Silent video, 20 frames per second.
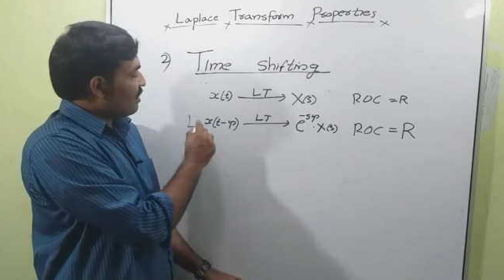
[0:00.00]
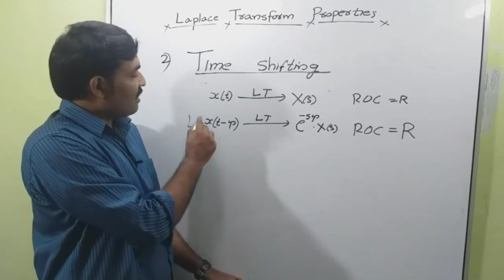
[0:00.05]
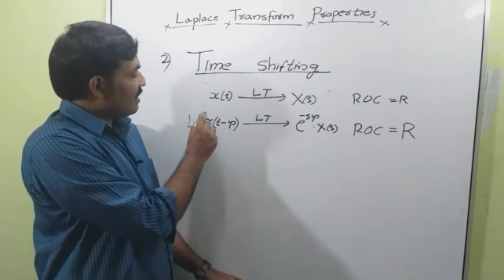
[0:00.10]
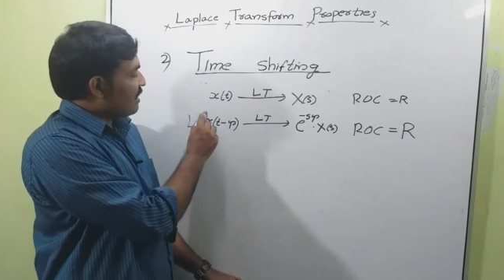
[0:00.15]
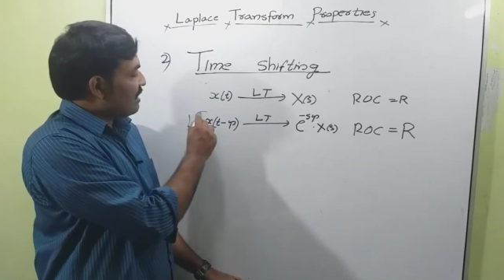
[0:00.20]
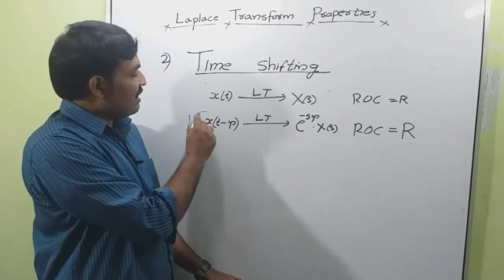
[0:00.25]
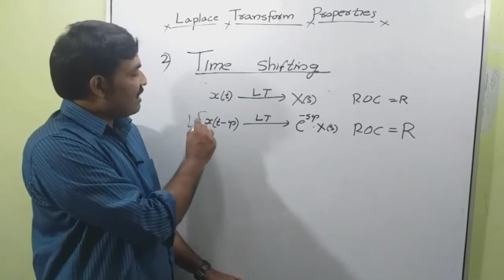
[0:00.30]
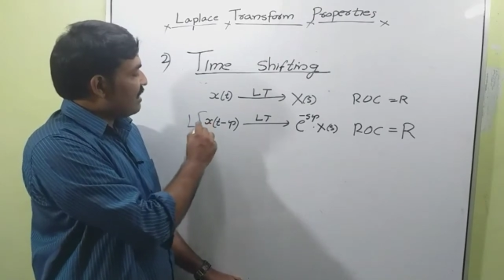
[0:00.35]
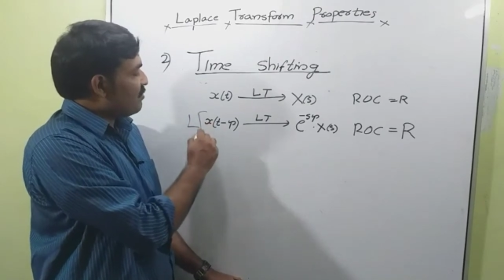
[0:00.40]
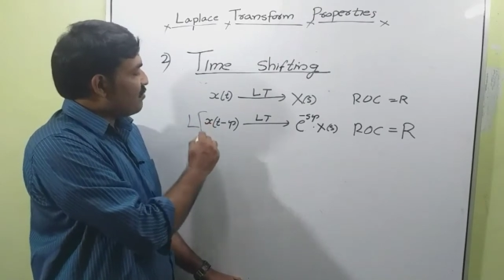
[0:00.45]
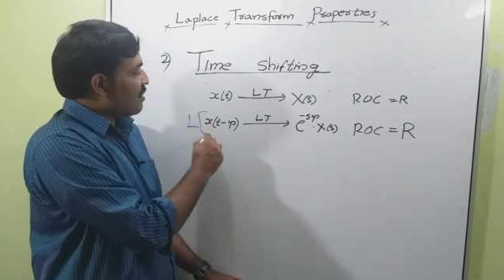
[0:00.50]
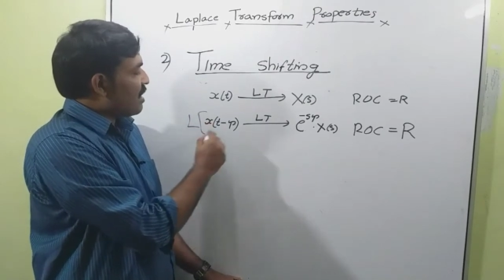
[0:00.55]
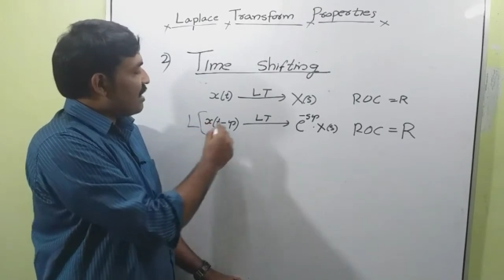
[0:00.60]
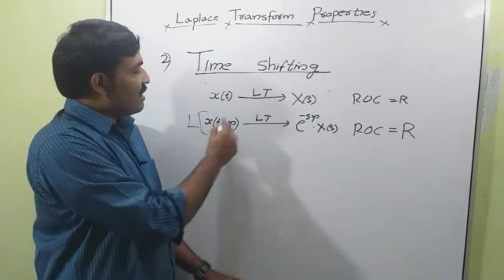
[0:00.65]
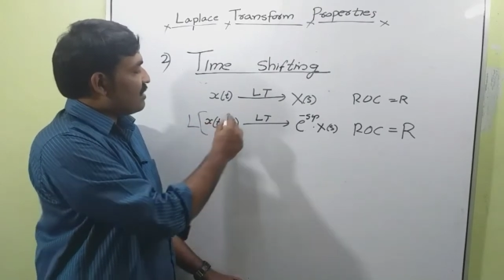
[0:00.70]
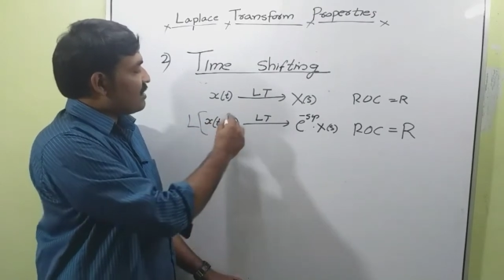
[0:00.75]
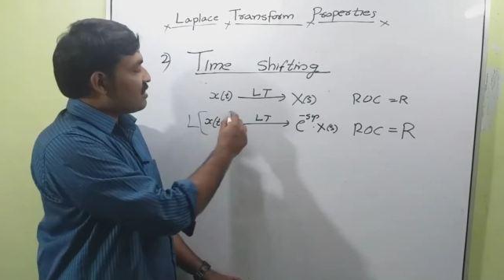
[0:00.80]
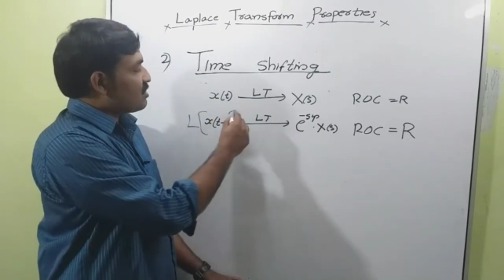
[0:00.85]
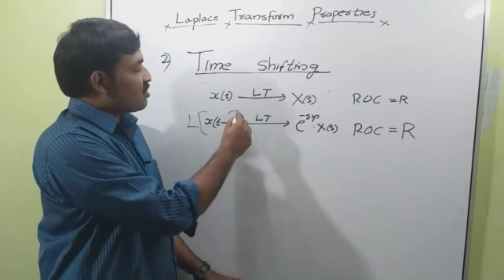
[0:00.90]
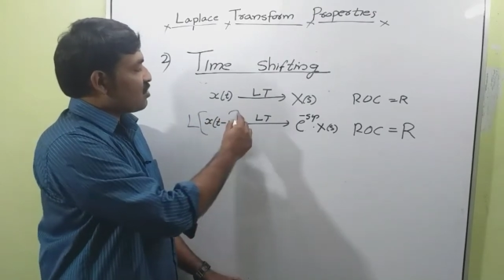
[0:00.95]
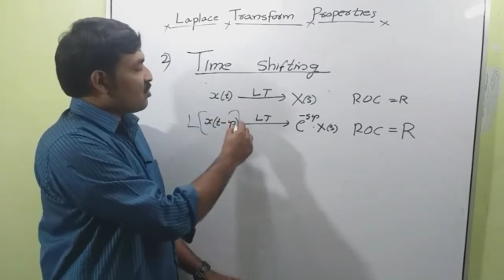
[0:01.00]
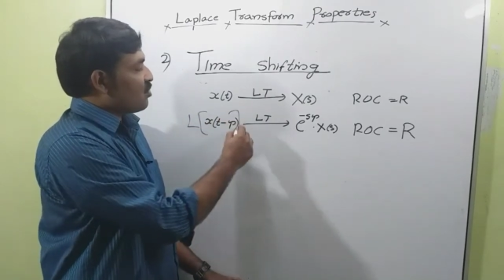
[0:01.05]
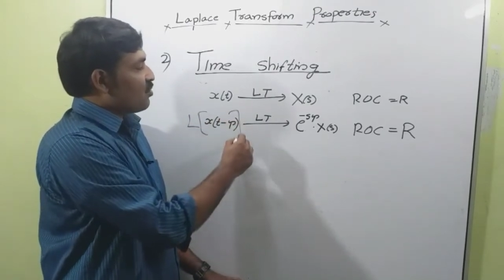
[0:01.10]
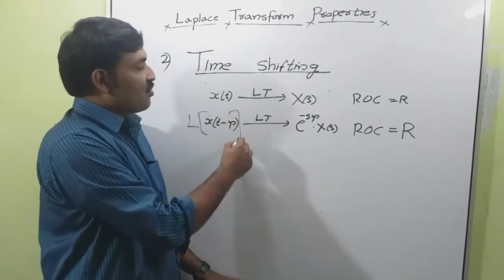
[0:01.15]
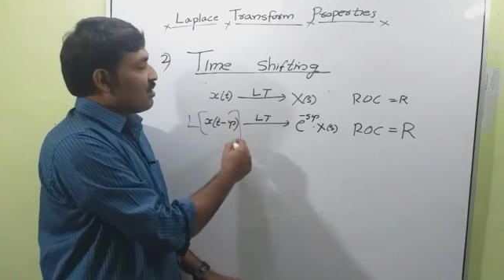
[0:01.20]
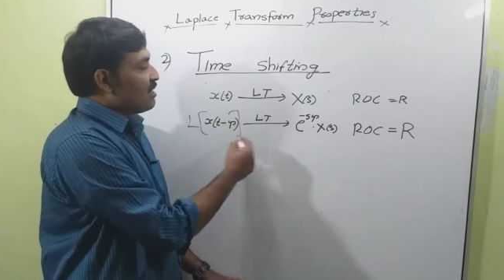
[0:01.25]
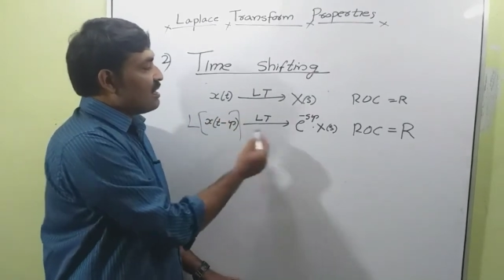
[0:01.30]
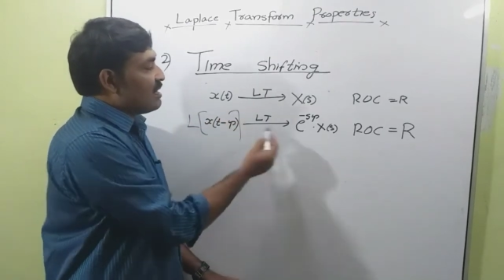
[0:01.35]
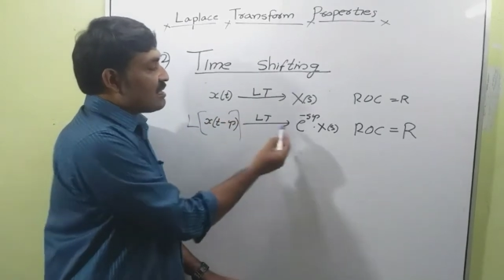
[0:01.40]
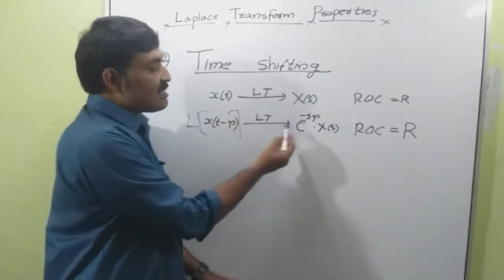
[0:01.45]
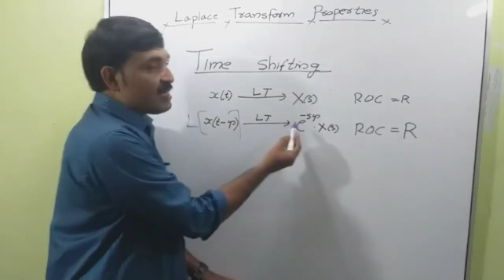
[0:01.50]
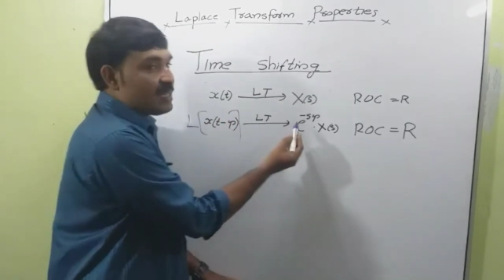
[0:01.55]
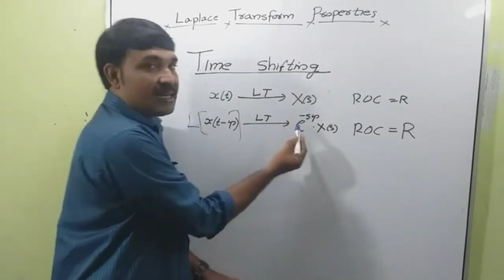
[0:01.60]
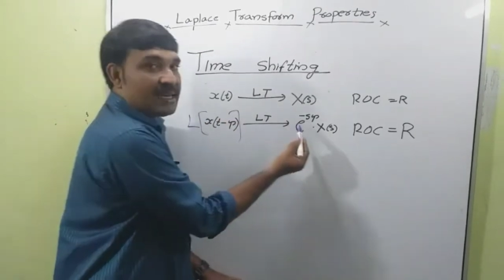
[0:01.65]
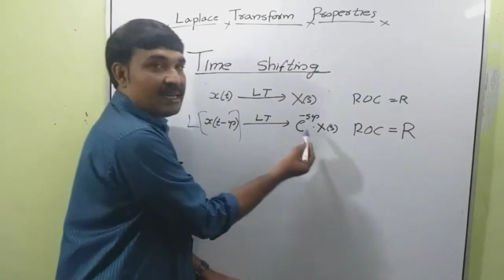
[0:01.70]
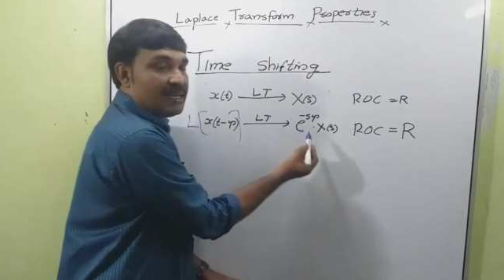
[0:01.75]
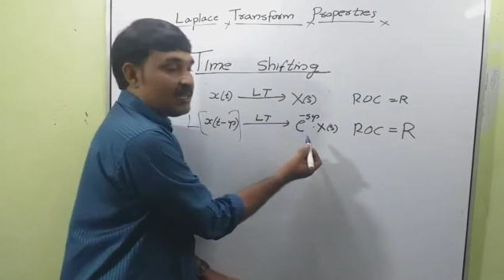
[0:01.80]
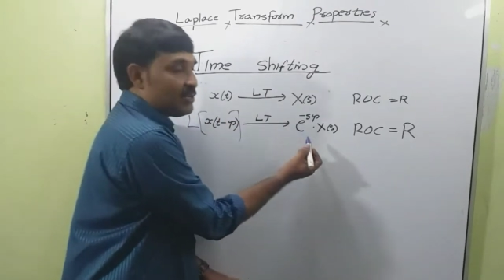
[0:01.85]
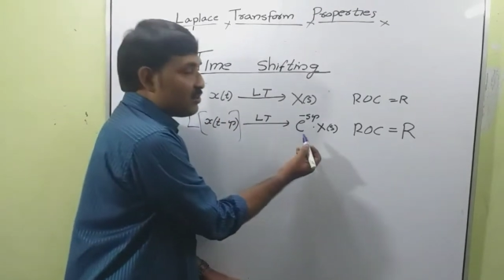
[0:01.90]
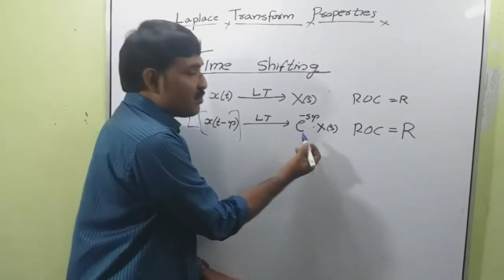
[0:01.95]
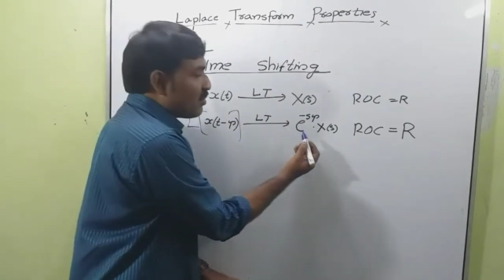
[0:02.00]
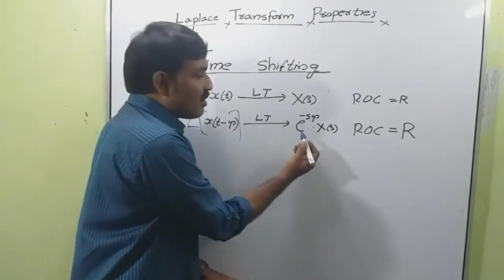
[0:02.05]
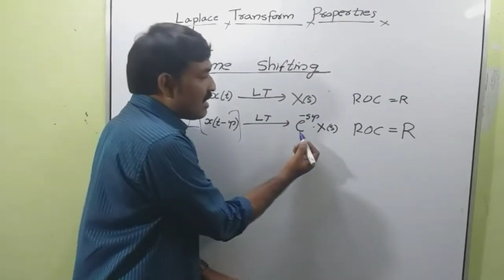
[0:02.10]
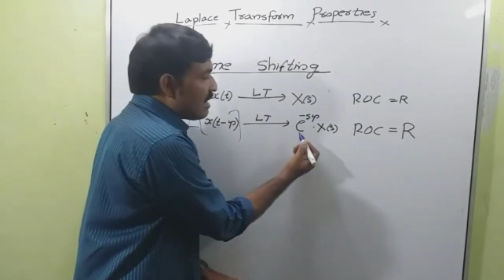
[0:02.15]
t minus tau, is equal to